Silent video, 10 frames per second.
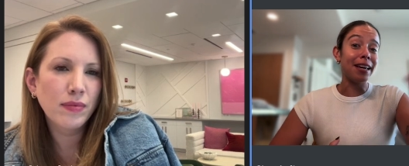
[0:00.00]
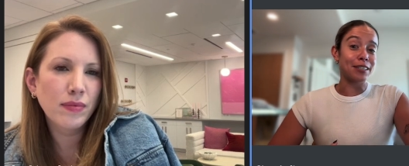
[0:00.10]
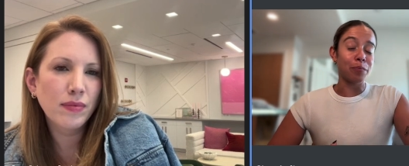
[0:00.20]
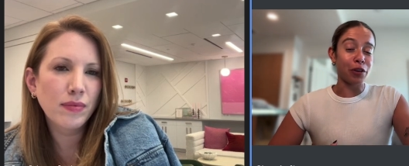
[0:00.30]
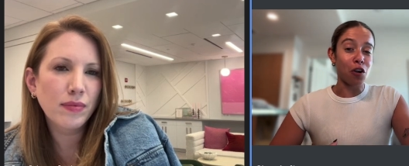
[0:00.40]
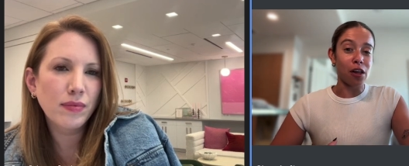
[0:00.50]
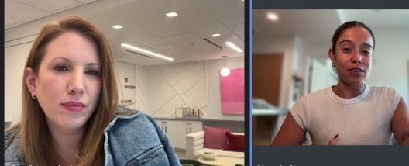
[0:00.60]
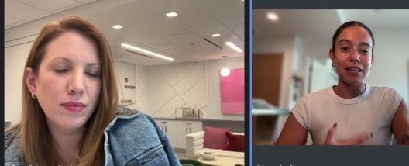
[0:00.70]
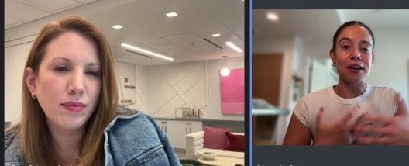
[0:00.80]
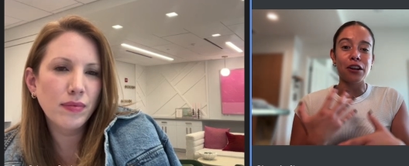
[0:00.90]
Speaker 1: something all of a
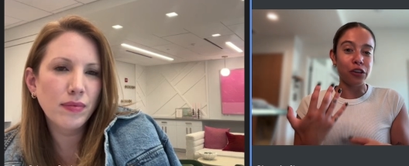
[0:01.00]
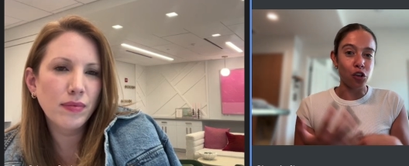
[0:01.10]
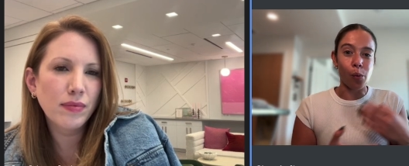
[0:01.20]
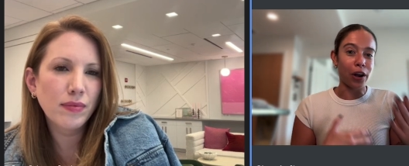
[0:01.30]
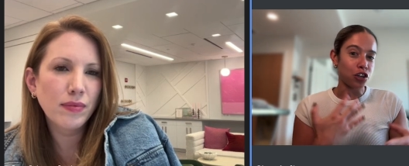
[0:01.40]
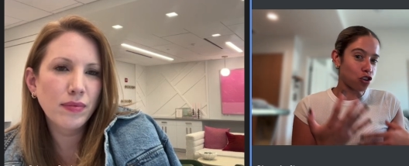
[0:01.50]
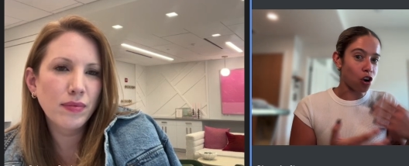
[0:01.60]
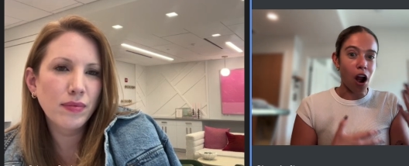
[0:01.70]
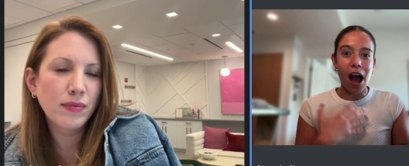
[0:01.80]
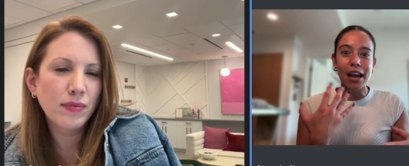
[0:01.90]
sudden and you want to
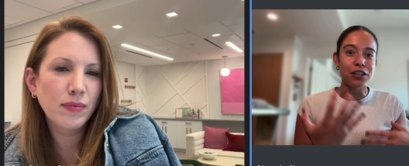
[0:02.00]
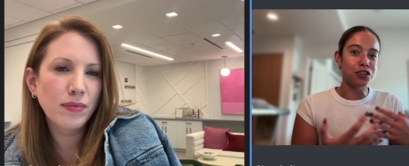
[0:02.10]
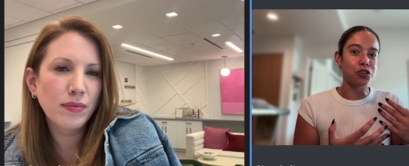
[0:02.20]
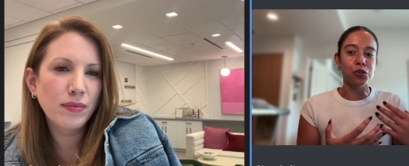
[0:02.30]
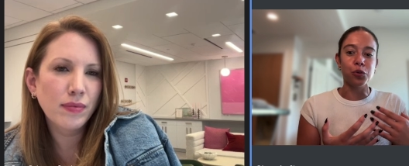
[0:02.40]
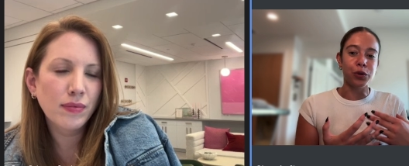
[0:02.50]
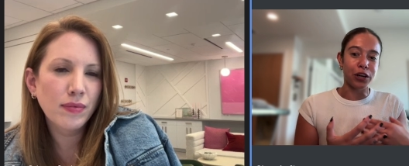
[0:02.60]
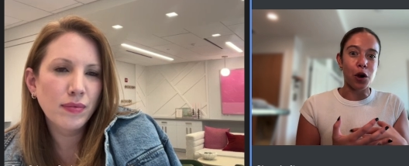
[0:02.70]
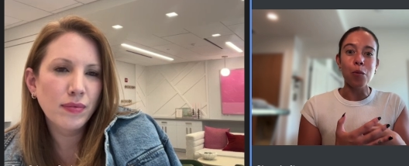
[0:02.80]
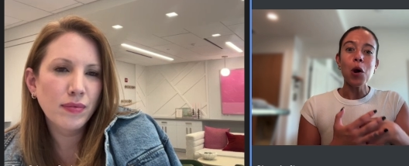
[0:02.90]
try to, you
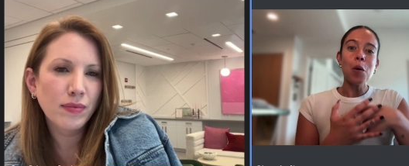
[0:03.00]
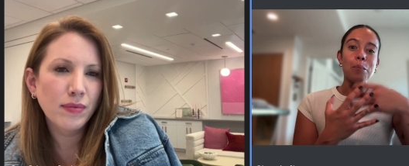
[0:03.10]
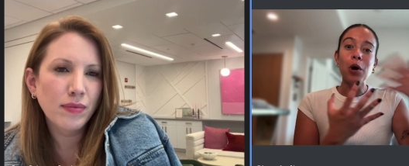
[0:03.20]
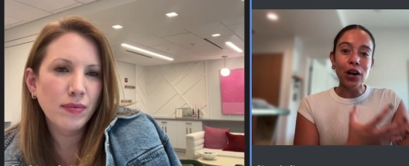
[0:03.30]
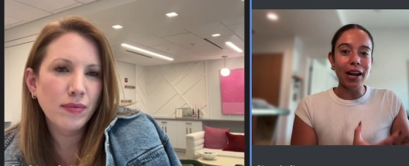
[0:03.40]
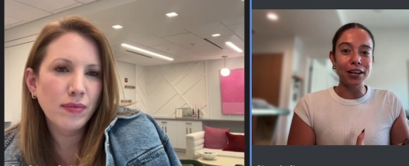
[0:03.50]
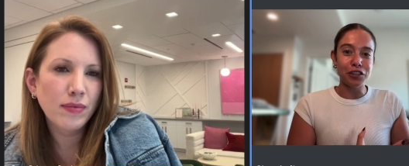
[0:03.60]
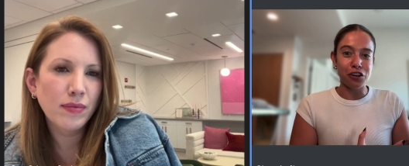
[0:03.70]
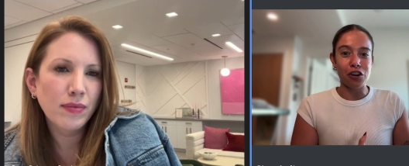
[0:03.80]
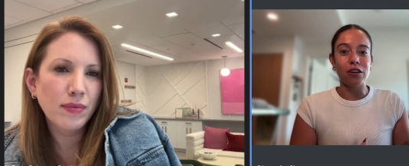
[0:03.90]
know, put it into
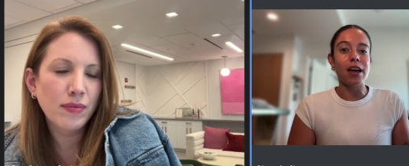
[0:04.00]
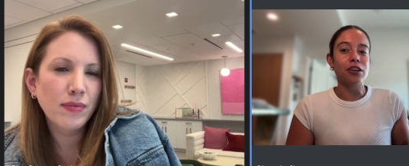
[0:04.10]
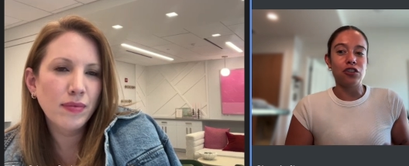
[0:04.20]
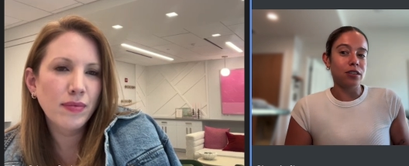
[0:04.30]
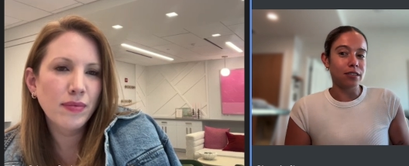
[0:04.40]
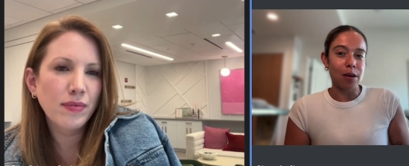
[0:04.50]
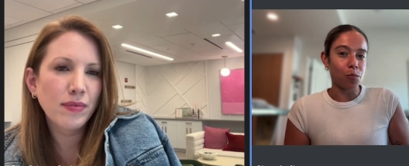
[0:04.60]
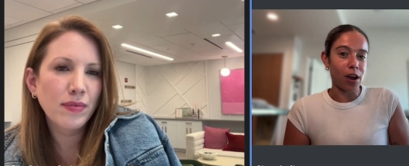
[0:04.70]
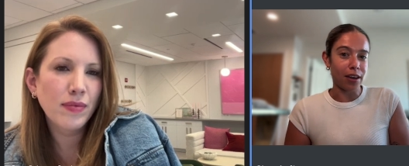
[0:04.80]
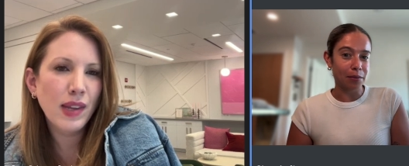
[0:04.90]
your collection in some
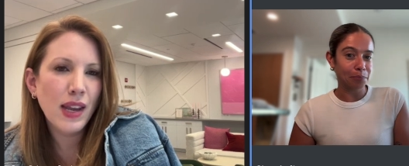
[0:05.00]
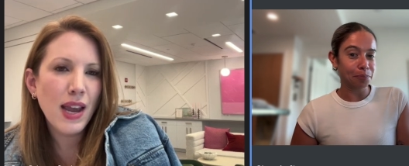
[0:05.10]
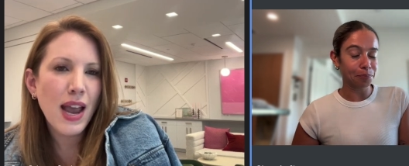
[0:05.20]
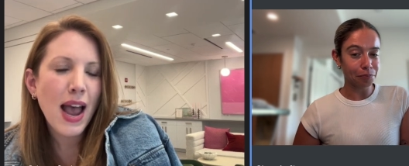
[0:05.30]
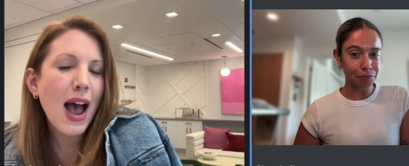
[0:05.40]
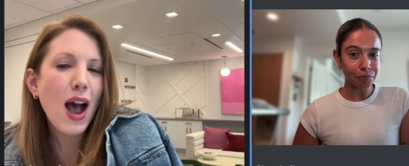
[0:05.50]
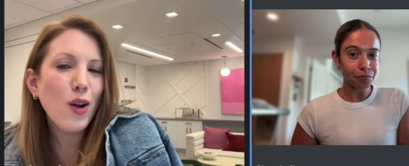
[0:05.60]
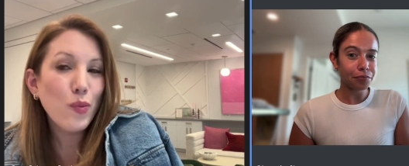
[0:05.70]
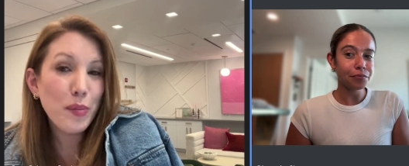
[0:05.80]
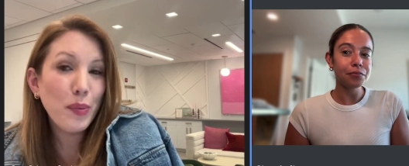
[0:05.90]
way?
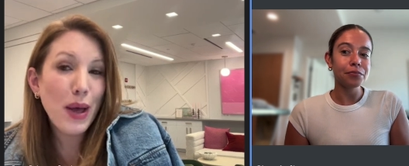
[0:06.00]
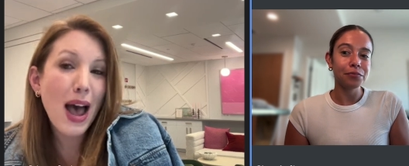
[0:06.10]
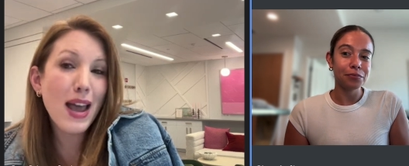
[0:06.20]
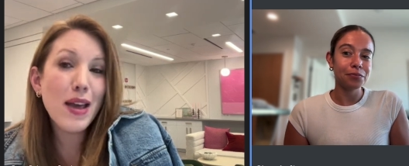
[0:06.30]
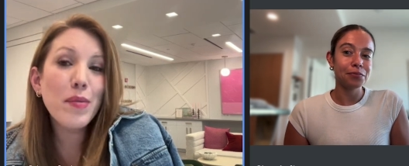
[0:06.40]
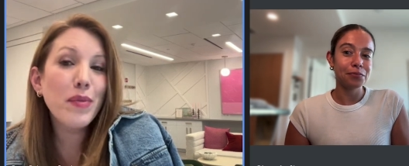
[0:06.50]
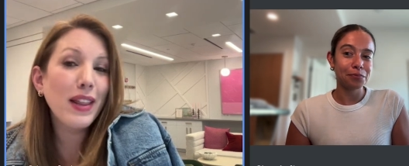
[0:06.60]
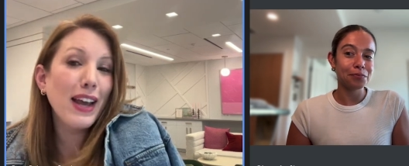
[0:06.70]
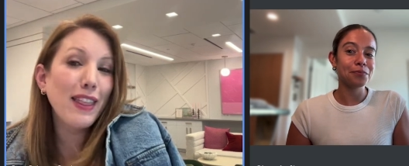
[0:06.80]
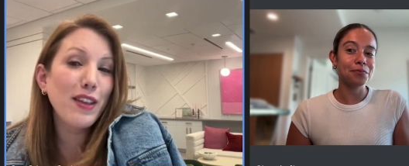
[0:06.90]
Speaker 2: I am
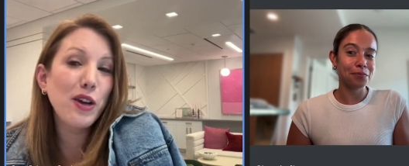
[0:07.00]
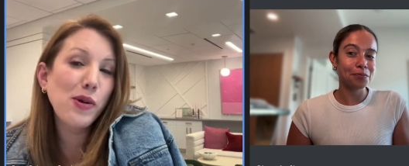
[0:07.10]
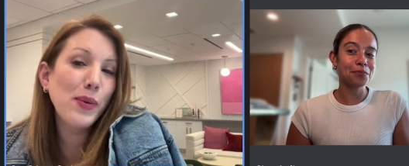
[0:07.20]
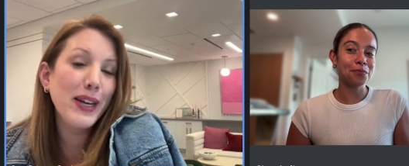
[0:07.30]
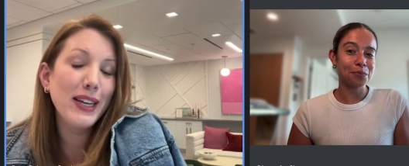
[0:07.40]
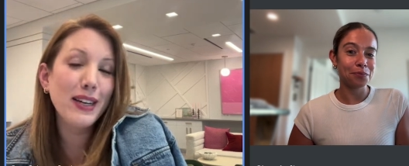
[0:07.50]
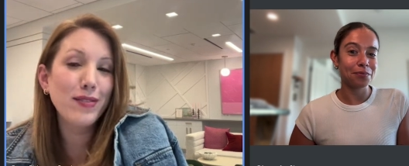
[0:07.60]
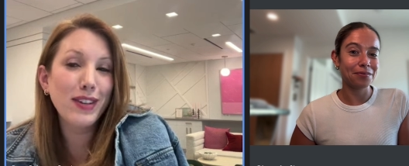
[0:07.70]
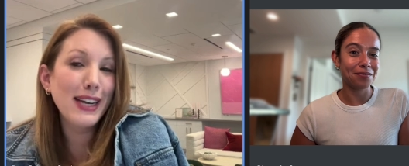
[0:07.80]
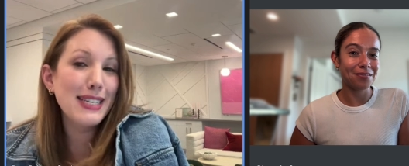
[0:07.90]
like the queen
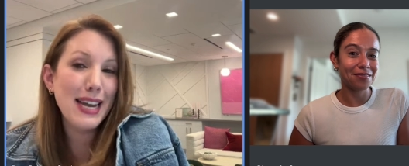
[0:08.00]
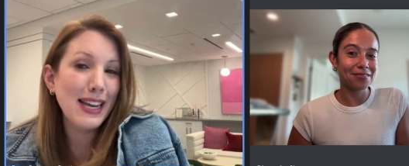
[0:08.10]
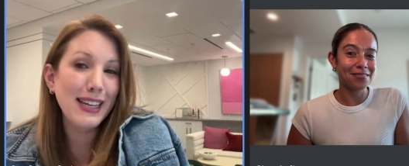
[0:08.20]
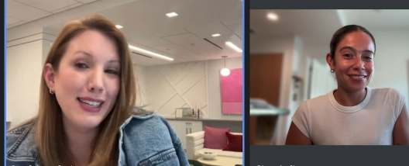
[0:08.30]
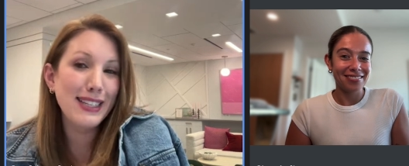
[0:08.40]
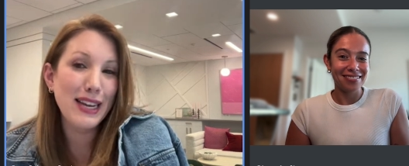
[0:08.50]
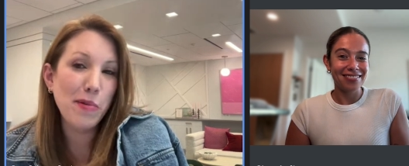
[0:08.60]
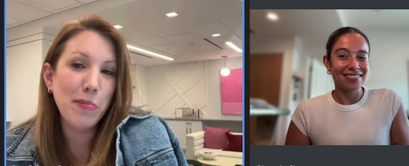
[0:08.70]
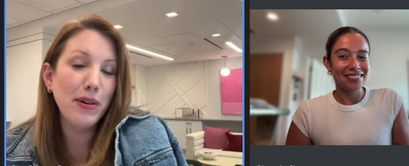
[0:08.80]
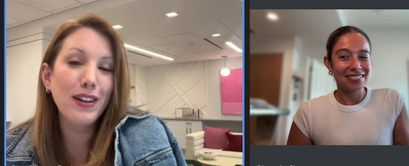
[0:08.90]
of like taking a
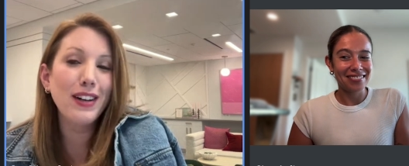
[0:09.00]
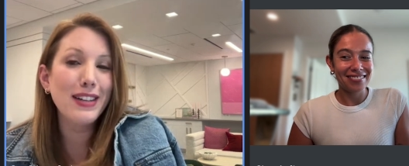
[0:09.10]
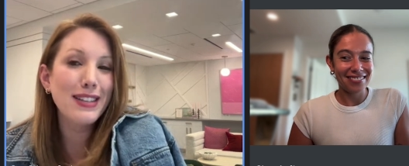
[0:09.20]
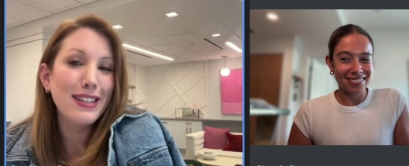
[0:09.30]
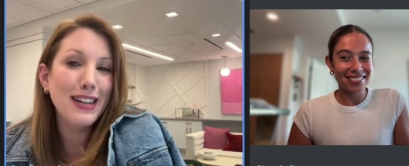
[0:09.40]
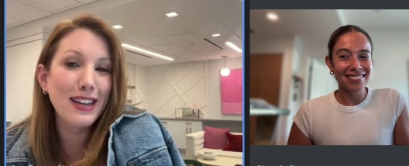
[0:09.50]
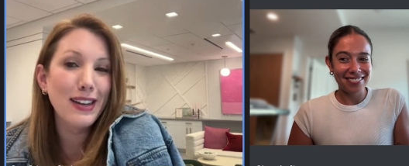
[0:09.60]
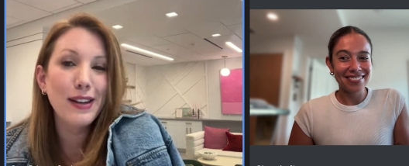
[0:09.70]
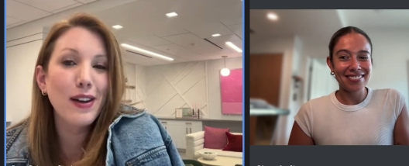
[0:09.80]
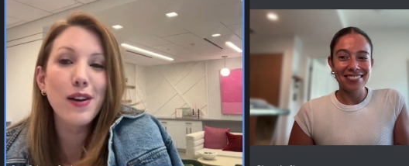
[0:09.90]
sample and
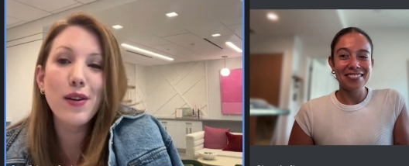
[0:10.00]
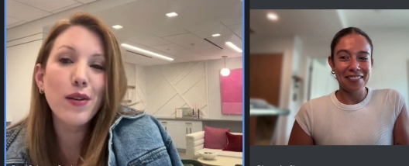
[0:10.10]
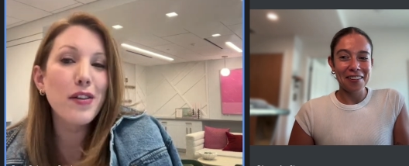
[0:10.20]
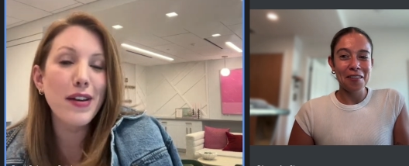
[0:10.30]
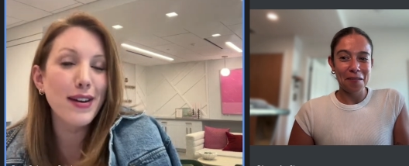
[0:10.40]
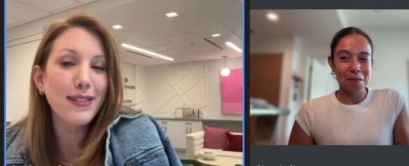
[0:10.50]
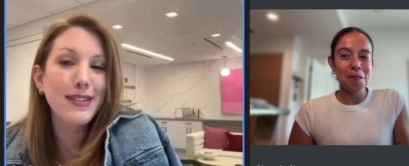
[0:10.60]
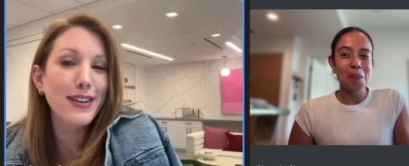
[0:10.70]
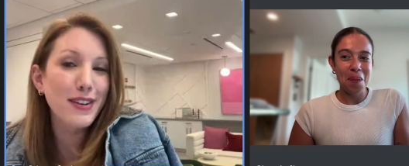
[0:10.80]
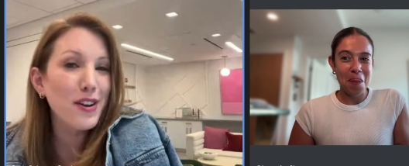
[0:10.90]
seeing if
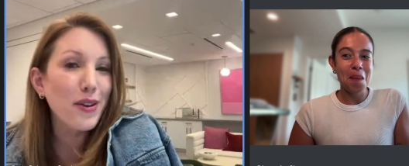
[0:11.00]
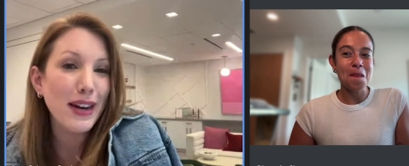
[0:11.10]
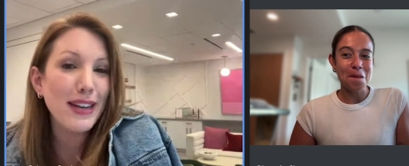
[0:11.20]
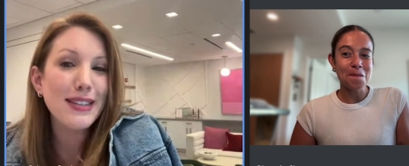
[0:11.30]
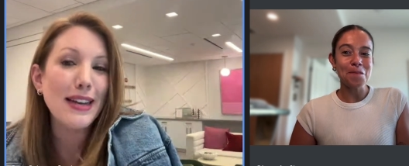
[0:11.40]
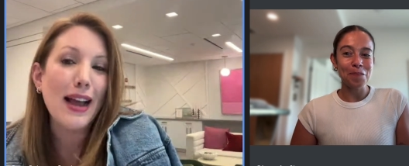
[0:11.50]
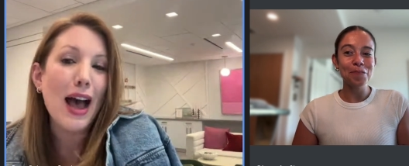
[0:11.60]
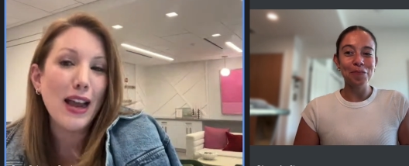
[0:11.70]
anyone's going to notice. Like